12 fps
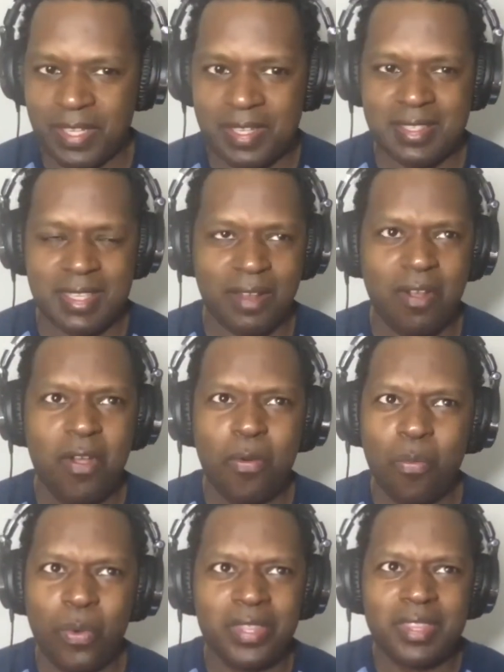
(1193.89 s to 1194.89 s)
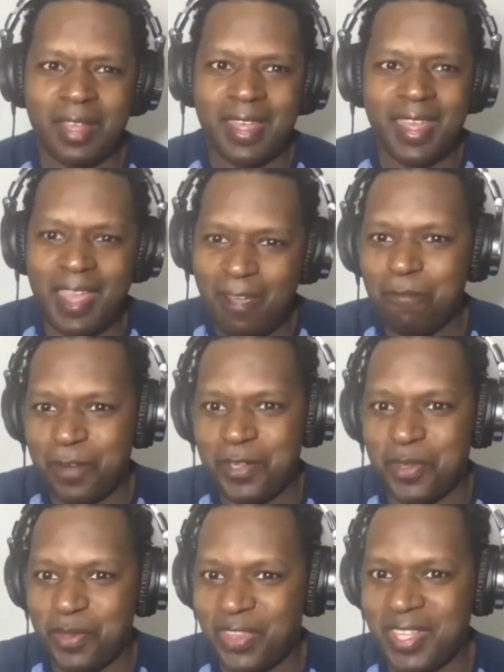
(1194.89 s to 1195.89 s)
It's like, what the F are
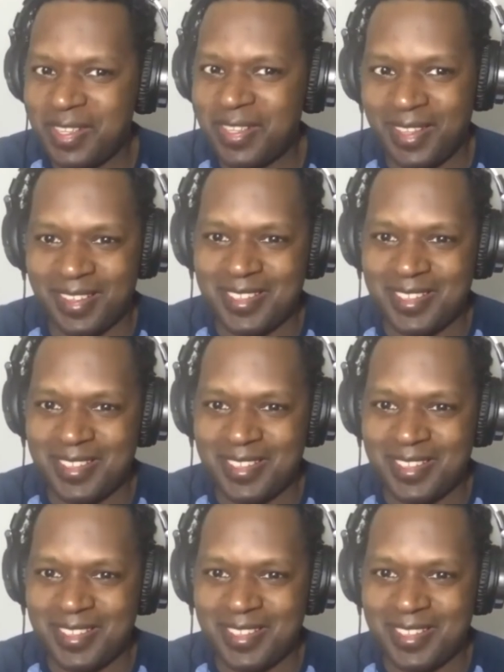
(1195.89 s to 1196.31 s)
you thinking?